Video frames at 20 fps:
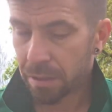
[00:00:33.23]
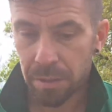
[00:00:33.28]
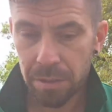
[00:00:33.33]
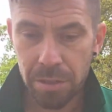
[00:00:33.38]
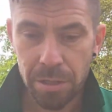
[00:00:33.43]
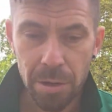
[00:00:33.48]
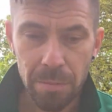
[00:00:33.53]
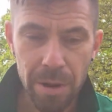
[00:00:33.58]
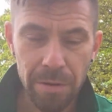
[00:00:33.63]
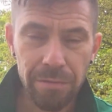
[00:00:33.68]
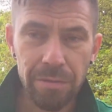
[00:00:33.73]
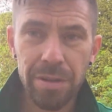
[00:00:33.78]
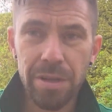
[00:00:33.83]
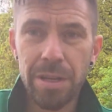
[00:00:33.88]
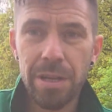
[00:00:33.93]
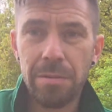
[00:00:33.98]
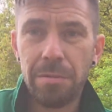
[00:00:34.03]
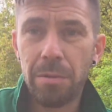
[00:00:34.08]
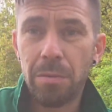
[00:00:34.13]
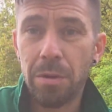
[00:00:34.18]
So every
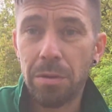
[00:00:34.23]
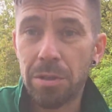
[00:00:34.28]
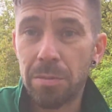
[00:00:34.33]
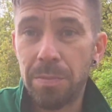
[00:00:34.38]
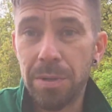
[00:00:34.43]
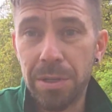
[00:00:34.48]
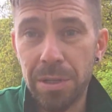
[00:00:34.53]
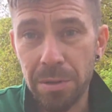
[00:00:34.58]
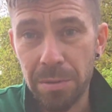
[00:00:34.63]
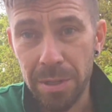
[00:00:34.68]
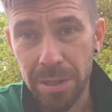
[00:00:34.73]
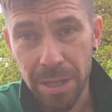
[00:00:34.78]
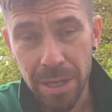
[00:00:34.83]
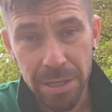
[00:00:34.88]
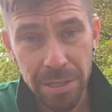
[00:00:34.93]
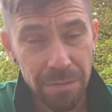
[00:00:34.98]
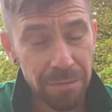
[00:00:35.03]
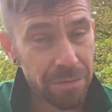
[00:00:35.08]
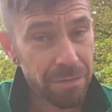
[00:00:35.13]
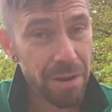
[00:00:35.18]
year we want to be doing
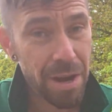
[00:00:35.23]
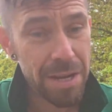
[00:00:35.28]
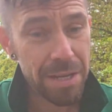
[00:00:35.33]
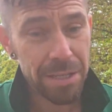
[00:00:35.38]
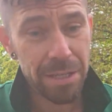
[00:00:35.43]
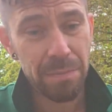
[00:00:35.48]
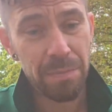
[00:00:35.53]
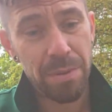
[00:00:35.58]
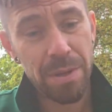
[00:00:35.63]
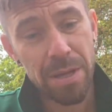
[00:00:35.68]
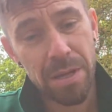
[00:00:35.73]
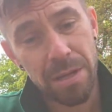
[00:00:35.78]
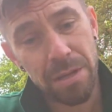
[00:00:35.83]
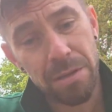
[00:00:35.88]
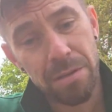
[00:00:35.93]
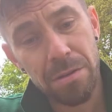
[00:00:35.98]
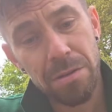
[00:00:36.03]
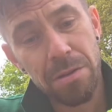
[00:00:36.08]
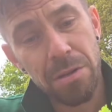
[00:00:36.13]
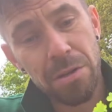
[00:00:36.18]
this, and for 80p
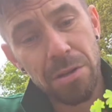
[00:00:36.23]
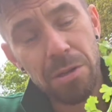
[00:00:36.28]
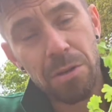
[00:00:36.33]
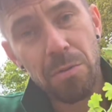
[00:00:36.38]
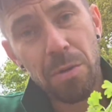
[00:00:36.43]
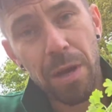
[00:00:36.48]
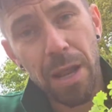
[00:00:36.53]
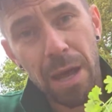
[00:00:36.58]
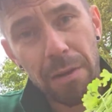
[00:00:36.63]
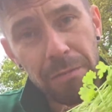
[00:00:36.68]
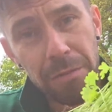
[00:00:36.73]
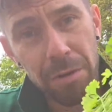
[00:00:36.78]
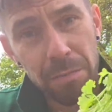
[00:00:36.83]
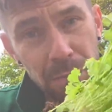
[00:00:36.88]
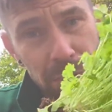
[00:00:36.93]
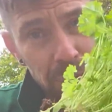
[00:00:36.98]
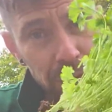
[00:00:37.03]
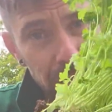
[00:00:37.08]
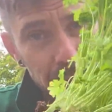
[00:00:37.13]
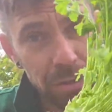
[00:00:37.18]
you will have an
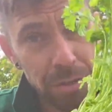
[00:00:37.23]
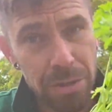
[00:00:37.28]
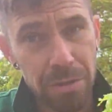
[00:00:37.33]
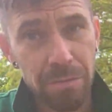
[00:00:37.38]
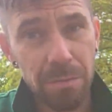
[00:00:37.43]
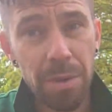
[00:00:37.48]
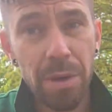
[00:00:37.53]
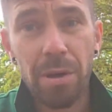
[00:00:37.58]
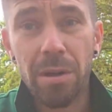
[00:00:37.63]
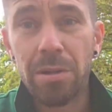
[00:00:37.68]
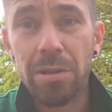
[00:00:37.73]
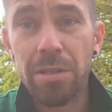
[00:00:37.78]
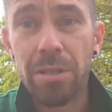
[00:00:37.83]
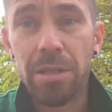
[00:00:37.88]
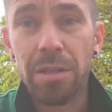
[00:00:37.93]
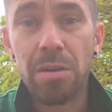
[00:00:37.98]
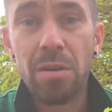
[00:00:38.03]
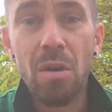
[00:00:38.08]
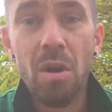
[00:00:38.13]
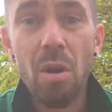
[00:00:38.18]
abundance of
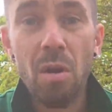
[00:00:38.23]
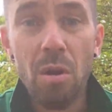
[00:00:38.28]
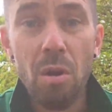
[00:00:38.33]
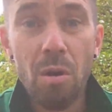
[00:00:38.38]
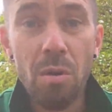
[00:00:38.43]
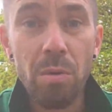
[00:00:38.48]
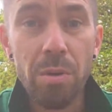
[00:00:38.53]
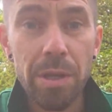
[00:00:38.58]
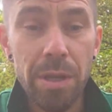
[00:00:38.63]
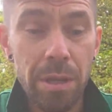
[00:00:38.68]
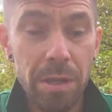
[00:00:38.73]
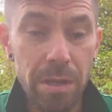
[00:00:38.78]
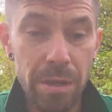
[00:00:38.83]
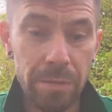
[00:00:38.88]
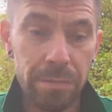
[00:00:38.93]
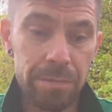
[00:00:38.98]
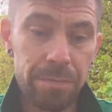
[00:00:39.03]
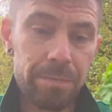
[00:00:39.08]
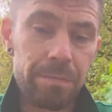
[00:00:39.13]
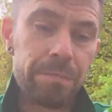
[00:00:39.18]
parsley all year.
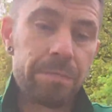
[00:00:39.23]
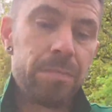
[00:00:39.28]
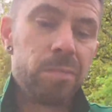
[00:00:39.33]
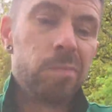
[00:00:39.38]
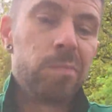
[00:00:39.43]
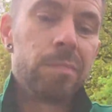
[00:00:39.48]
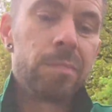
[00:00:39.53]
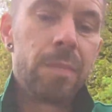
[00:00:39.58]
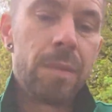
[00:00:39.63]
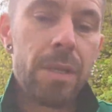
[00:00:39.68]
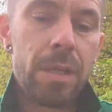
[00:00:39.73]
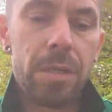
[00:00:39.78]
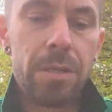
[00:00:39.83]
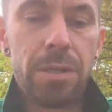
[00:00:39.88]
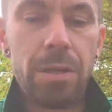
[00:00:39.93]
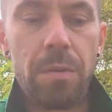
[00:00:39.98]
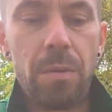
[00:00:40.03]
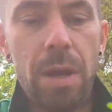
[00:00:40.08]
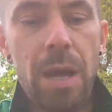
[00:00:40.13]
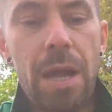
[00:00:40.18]

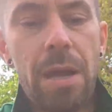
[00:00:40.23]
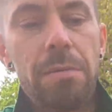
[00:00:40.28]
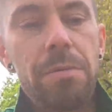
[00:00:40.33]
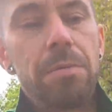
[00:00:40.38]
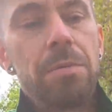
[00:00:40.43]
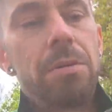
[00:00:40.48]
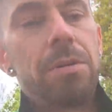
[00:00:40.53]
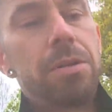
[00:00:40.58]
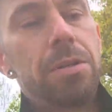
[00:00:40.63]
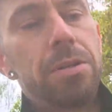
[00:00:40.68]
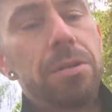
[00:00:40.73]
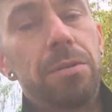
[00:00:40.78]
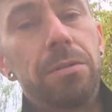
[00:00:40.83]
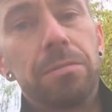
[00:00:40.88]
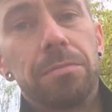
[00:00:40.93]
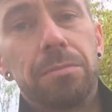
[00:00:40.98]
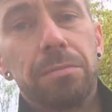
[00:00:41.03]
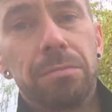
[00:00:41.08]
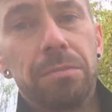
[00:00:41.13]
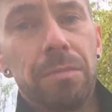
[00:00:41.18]
So how we want to do,
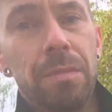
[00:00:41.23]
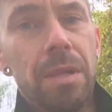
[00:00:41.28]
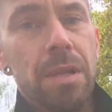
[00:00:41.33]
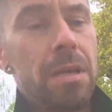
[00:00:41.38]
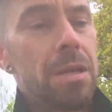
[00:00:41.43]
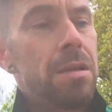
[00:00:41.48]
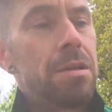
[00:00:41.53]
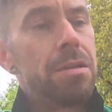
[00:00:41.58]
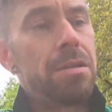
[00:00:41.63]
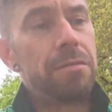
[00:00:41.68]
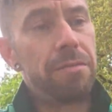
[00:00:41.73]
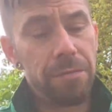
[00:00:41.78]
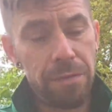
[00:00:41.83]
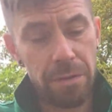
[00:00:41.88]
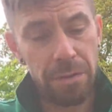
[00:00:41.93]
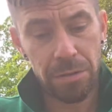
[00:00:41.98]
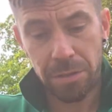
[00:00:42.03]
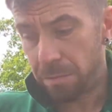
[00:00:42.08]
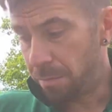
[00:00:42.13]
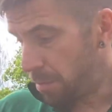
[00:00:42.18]
the
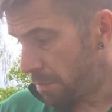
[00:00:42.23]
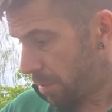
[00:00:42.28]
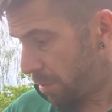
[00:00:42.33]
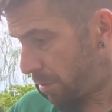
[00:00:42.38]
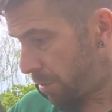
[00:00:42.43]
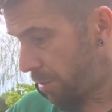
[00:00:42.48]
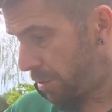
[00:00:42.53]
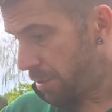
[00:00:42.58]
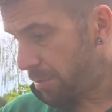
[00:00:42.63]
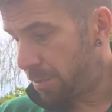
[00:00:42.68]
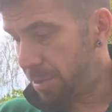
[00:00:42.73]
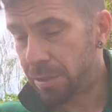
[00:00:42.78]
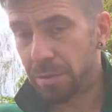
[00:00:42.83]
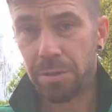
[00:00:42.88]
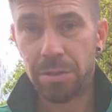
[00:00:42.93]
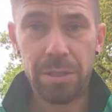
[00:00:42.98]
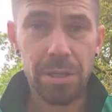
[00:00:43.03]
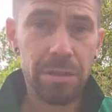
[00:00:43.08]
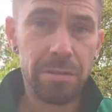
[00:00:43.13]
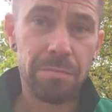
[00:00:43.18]
first thing we want to do is,
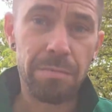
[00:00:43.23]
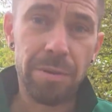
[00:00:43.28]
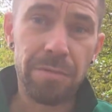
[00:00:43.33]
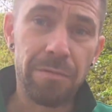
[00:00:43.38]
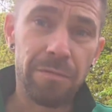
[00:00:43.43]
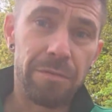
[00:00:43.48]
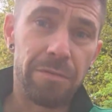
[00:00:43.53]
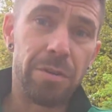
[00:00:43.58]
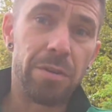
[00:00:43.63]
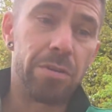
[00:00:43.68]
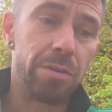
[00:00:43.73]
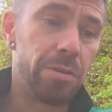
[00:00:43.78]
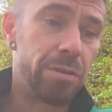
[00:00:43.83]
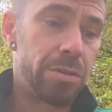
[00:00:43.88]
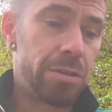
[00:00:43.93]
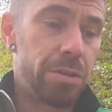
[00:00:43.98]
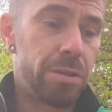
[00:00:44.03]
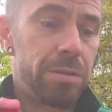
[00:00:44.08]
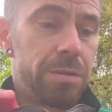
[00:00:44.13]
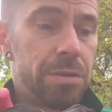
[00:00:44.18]
because these have been
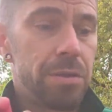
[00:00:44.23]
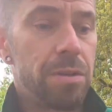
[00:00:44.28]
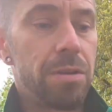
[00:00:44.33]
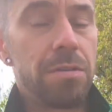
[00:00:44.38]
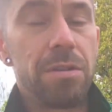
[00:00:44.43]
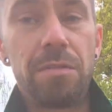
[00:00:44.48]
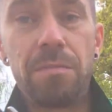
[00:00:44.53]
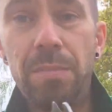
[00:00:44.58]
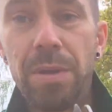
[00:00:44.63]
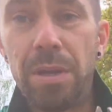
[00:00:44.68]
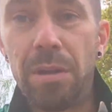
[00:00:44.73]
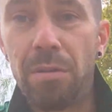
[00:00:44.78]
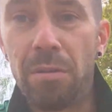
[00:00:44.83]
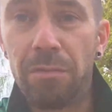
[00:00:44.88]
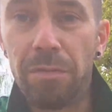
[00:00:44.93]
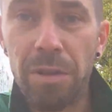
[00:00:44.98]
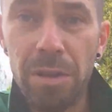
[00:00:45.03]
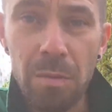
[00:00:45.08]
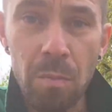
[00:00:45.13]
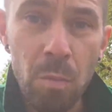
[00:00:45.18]
forced, so they've been
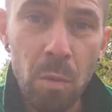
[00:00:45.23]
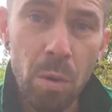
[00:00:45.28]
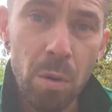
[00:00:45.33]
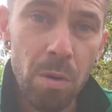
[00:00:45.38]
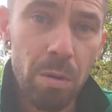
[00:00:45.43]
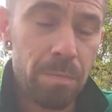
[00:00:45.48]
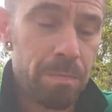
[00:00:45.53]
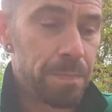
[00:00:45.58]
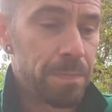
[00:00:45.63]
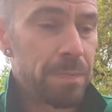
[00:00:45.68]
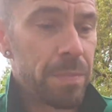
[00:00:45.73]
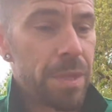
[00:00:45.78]
lovely and warm,